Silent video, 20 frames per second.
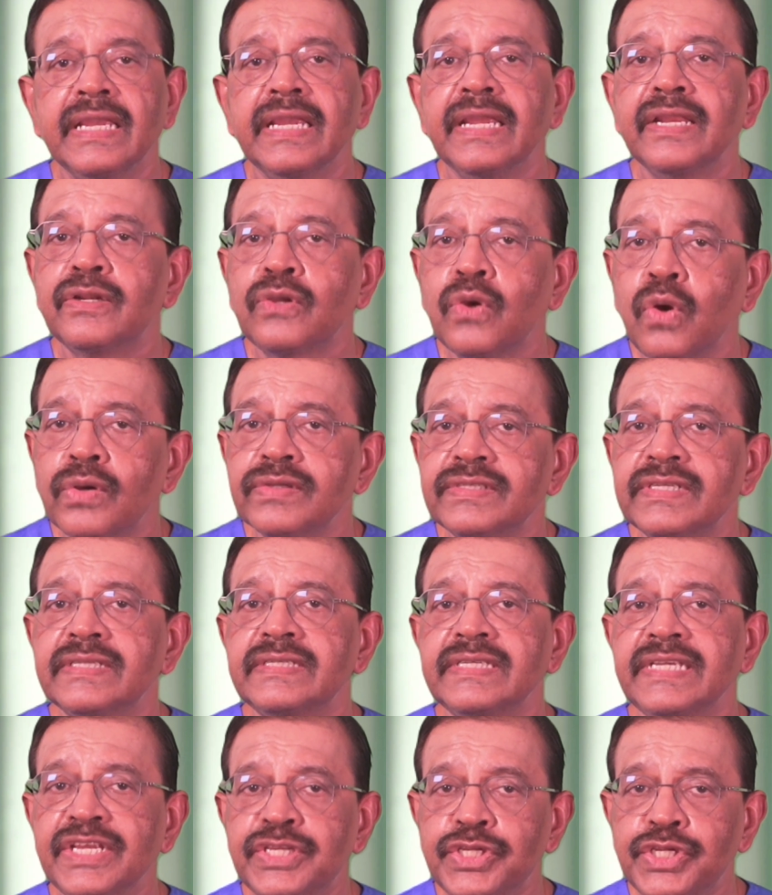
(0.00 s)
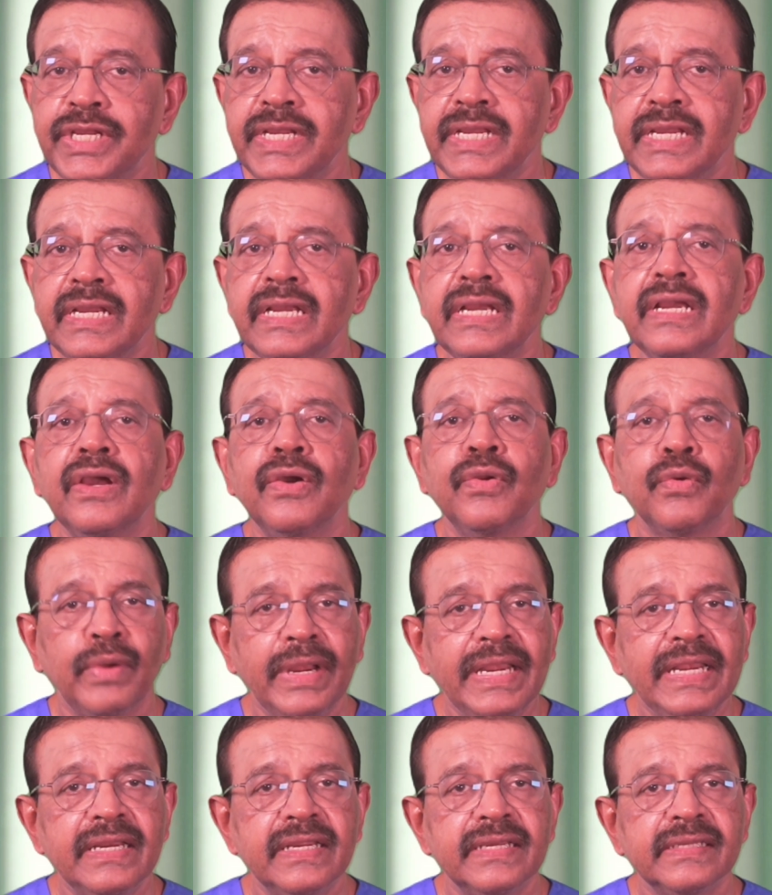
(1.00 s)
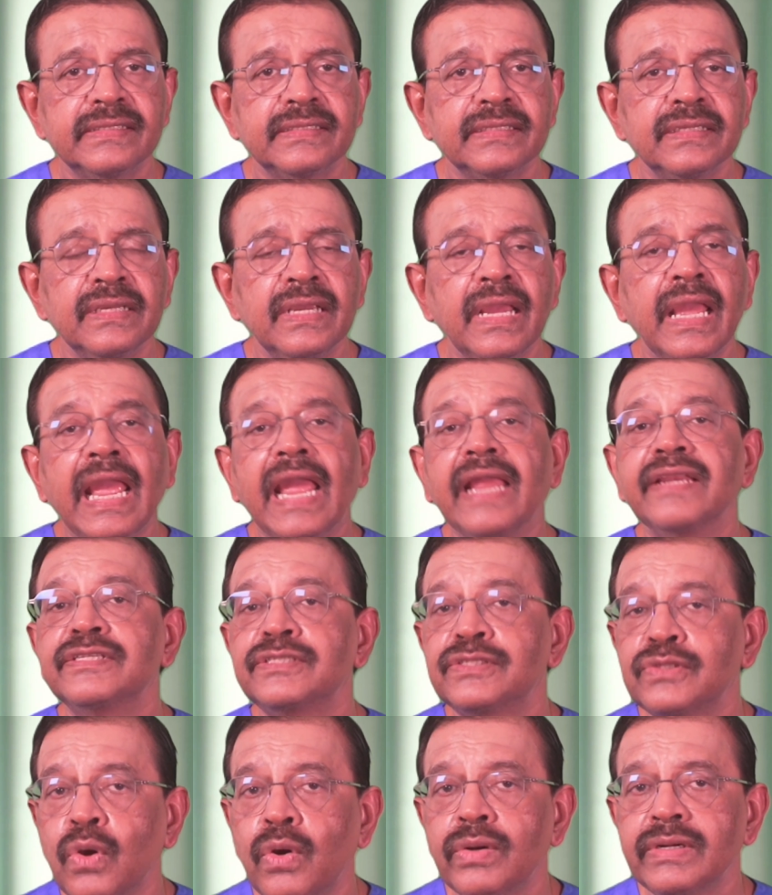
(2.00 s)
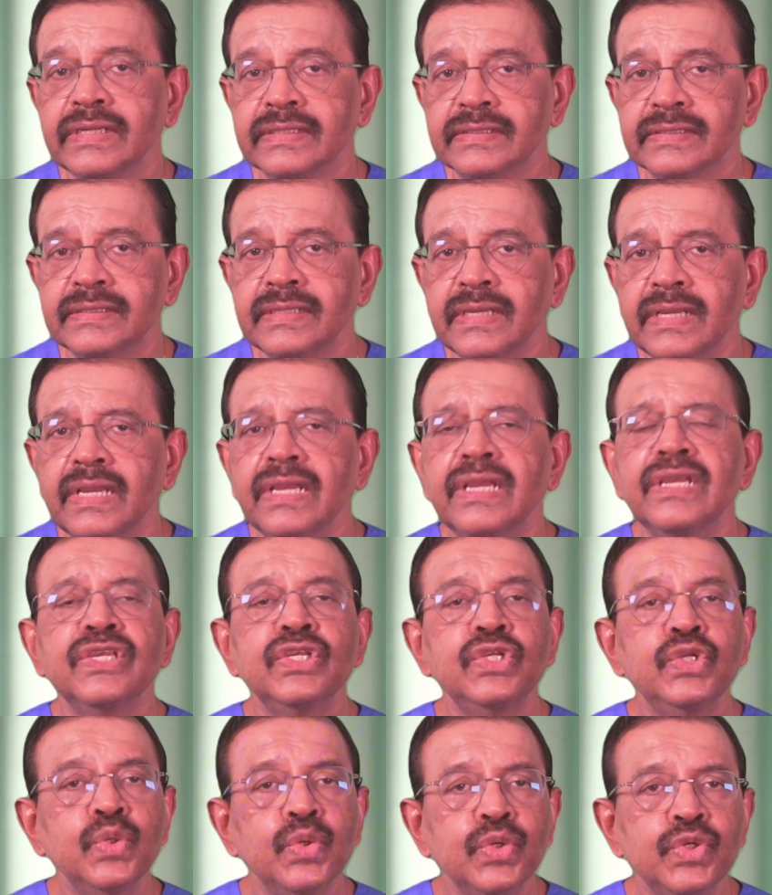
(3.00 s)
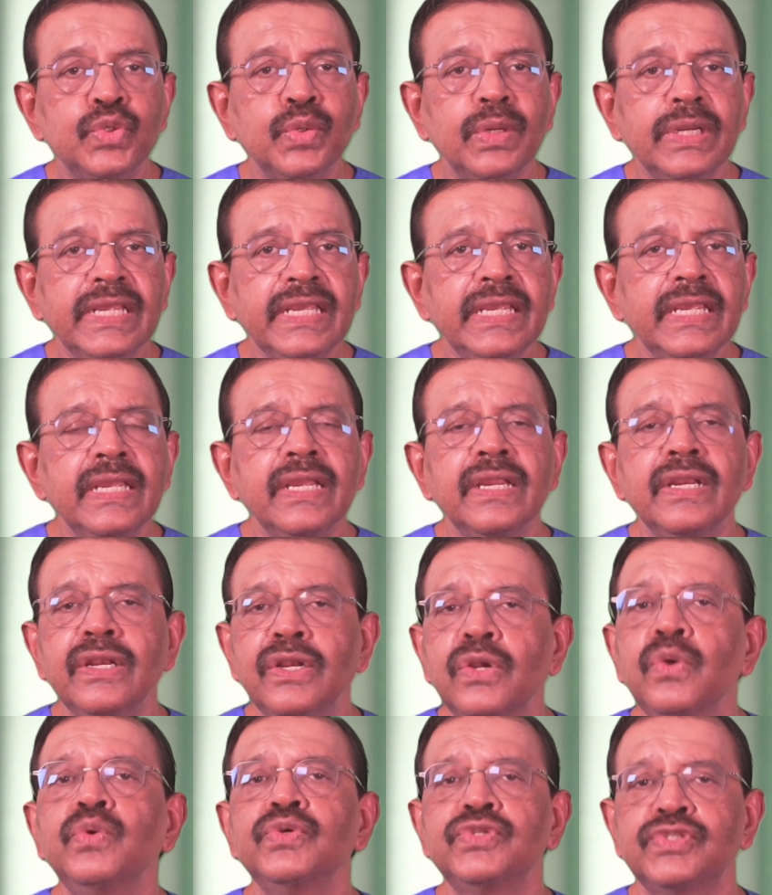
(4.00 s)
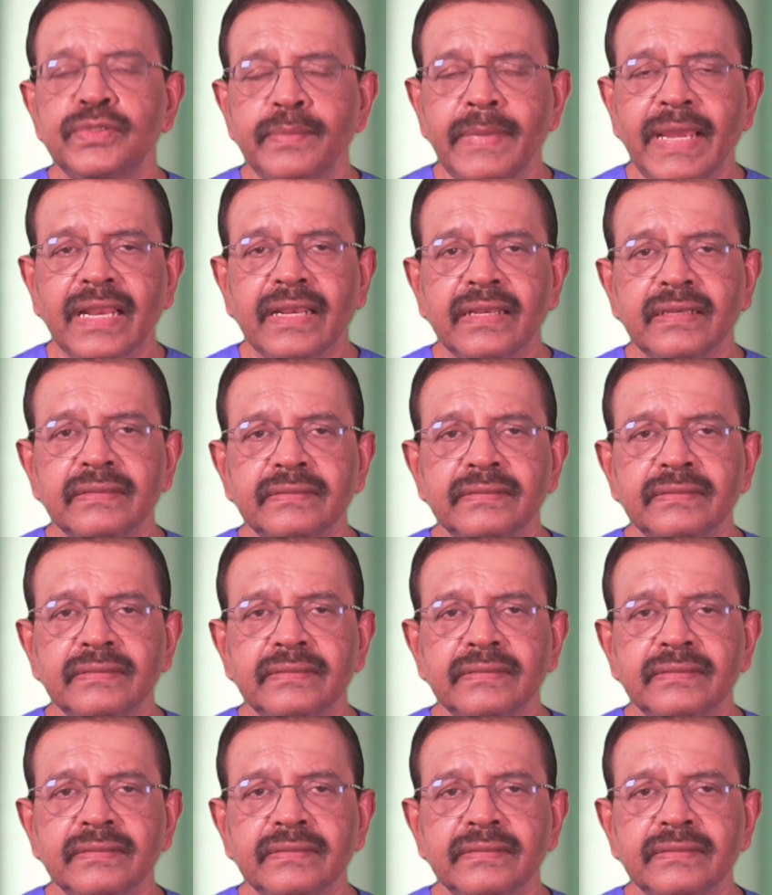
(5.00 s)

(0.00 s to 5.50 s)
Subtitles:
It causes itching, redness, and soreness. Usually no smell.